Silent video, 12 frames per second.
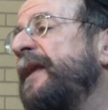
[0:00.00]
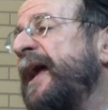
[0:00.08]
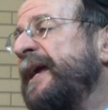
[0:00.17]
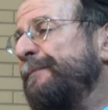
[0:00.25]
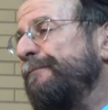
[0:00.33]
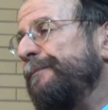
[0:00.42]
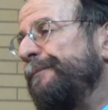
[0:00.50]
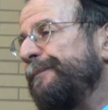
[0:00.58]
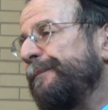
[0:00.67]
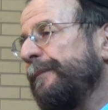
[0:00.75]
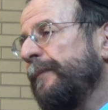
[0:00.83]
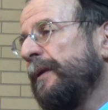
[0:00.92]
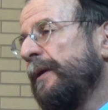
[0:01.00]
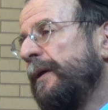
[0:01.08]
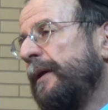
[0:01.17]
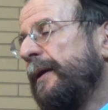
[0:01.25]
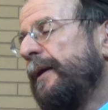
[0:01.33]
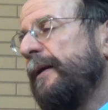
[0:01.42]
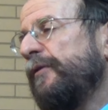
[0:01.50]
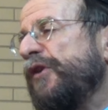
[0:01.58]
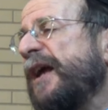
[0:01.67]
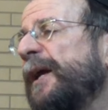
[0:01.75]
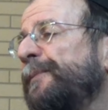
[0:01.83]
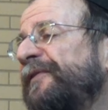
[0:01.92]
name.
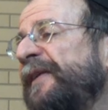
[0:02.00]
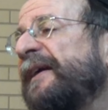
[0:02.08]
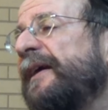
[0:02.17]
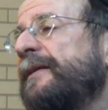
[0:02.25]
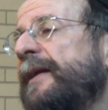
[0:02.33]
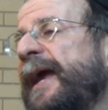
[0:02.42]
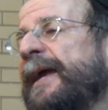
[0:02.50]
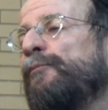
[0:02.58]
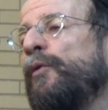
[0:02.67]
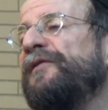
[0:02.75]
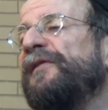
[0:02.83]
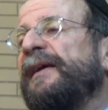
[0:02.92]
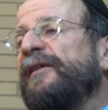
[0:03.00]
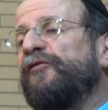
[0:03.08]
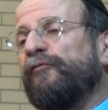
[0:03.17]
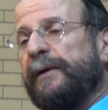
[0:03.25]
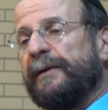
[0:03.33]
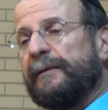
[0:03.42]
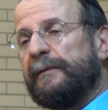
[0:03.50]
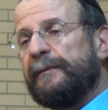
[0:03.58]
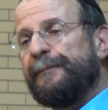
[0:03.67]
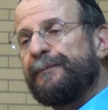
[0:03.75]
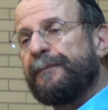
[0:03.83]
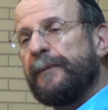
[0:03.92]
Jacob's second name was Israel.
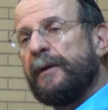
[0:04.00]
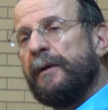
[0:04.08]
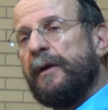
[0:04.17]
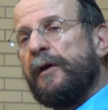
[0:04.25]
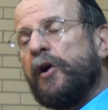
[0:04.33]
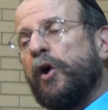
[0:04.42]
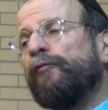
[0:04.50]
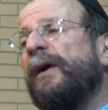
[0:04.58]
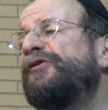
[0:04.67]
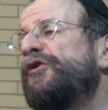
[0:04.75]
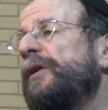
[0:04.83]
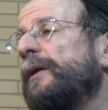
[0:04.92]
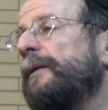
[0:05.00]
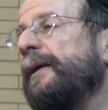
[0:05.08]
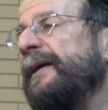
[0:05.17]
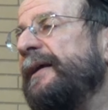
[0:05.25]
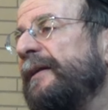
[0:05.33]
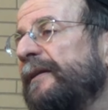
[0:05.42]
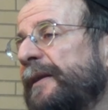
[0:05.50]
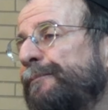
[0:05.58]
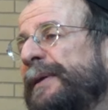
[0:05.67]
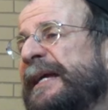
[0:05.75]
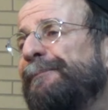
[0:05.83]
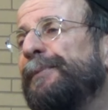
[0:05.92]
Originally, the
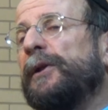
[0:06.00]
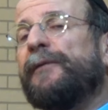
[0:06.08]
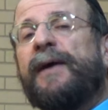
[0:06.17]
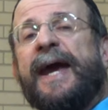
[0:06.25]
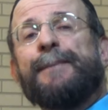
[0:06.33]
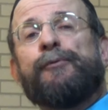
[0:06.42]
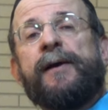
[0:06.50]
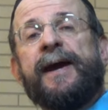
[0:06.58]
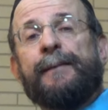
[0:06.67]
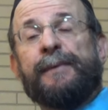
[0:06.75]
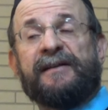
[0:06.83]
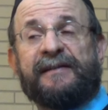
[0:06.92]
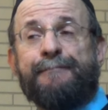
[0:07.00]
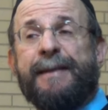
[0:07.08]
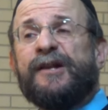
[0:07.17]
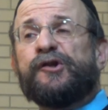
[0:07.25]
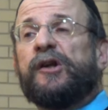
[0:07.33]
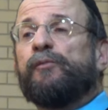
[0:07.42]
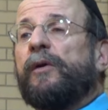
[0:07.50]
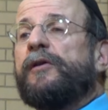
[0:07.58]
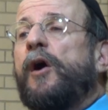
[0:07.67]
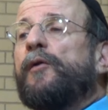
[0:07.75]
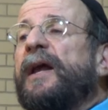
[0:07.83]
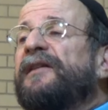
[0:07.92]
people of Abraham, as I mentioned, were
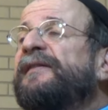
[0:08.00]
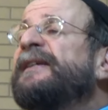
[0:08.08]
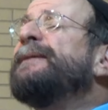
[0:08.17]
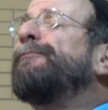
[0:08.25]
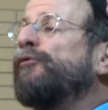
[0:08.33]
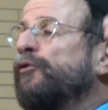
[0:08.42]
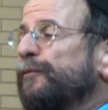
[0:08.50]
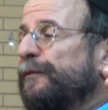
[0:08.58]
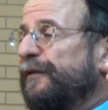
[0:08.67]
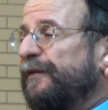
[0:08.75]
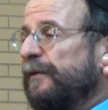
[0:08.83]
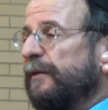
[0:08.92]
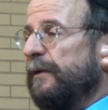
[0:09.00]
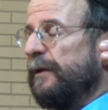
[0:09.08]
known as Hebrews.